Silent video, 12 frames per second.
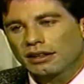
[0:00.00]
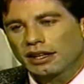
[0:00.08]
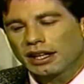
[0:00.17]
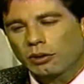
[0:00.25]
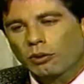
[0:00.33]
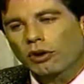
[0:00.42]

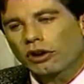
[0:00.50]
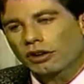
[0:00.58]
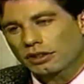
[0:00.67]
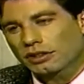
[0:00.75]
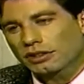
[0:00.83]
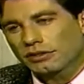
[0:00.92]
And it
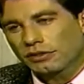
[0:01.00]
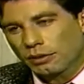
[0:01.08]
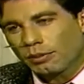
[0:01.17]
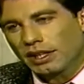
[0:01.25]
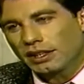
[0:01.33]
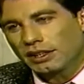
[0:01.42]
works
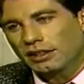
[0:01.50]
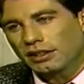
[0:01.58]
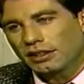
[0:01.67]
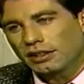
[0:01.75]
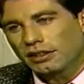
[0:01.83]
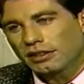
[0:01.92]
for me,
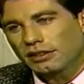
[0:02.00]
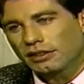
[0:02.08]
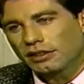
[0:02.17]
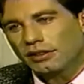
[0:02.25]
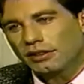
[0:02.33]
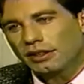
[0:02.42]

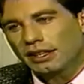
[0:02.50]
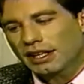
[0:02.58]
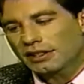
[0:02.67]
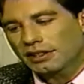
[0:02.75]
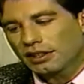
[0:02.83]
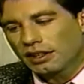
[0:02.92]
and
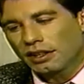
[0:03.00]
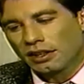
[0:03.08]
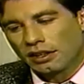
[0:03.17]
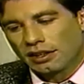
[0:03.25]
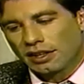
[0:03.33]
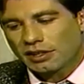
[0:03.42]
that's
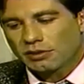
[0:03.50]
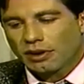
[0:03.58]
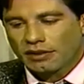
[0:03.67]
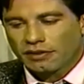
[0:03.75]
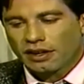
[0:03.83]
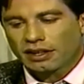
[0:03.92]

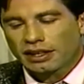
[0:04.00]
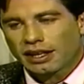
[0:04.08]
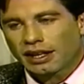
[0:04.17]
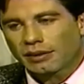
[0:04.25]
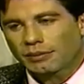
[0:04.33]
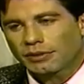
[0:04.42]
why I finally
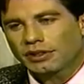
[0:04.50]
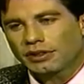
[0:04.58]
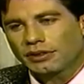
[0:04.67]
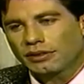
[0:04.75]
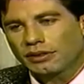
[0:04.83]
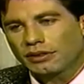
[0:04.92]
came
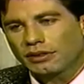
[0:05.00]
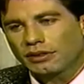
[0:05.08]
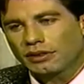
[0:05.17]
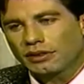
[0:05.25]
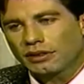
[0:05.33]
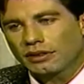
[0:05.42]
to
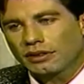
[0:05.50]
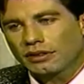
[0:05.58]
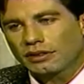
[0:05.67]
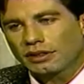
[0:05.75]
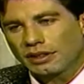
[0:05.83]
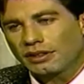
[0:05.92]

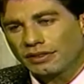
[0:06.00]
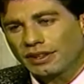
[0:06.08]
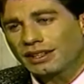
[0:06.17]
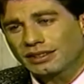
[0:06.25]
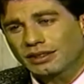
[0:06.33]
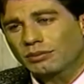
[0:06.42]
the
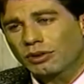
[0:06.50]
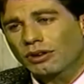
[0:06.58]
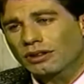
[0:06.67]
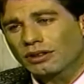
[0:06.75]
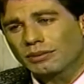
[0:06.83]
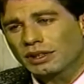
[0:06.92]
defense in
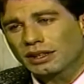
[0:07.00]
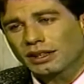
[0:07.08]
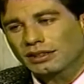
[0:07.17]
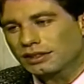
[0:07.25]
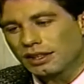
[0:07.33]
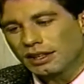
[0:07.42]
Portland,
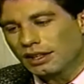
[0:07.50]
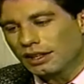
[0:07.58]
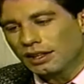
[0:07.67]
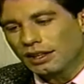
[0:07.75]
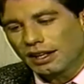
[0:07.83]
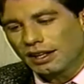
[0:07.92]
because
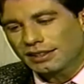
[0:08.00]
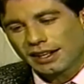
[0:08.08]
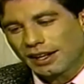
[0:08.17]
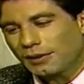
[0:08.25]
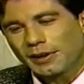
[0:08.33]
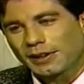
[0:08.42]
I
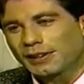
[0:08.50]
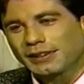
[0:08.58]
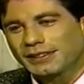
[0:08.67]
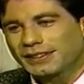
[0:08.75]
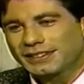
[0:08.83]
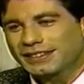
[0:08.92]
said, I don't want to
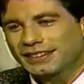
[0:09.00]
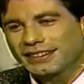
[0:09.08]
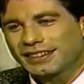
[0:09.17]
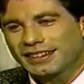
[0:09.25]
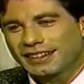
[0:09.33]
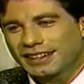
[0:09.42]
lose
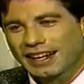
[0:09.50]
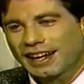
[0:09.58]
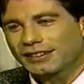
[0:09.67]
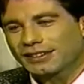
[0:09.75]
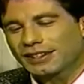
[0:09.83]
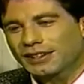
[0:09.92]
the
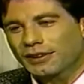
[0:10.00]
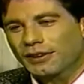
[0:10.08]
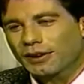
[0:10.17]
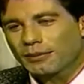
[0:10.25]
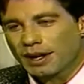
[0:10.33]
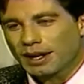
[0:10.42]
counseling
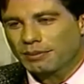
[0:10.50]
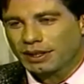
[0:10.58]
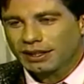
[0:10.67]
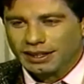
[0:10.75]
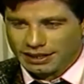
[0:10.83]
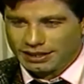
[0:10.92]
or my
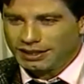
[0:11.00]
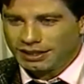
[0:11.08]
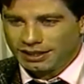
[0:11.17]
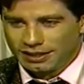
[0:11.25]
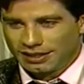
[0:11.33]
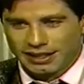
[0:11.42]
ability
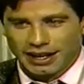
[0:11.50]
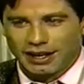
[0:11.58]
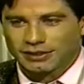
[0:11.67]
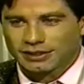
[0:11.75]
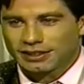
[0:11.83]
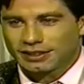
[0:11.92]
to
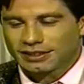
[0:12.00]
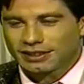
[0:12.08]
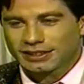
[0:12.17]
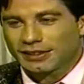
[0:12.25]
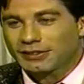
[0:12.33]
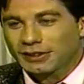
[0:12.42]
counsel,
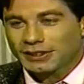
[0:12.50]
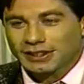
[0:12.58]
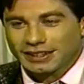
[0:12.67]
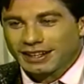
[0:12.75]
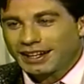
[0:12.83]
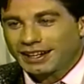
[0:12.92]
because I've learned
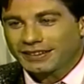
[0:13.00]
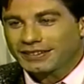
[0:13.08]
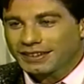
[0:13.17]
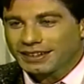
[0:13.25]
a lot of